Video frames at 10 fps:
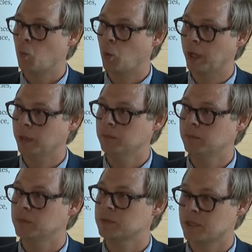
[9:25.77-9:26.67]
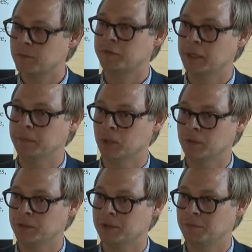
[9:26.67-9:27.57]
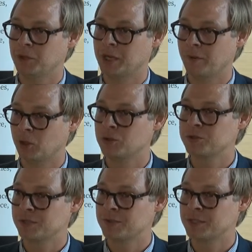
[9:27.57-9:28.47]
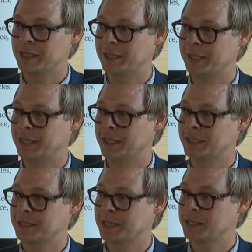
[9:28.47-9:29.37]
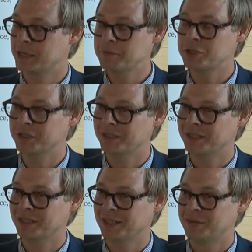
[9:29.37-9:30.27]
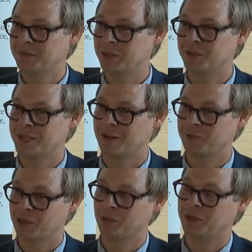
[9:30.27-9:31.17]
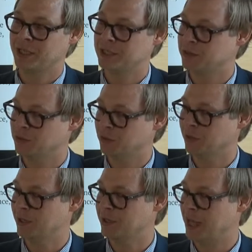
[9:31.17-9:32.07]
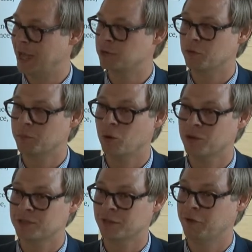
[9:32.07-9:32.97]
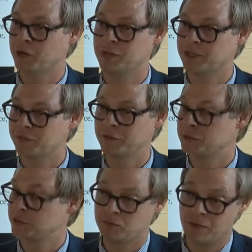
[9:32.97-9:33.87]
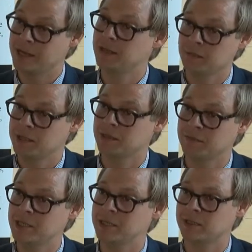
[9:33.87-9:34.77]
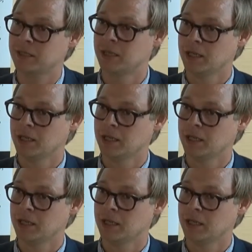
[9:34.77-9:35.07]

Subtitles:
Well, some of them don't, but I will also say that it is an assumption, because I have been looking into the annual reports of 100 different just random SMEs,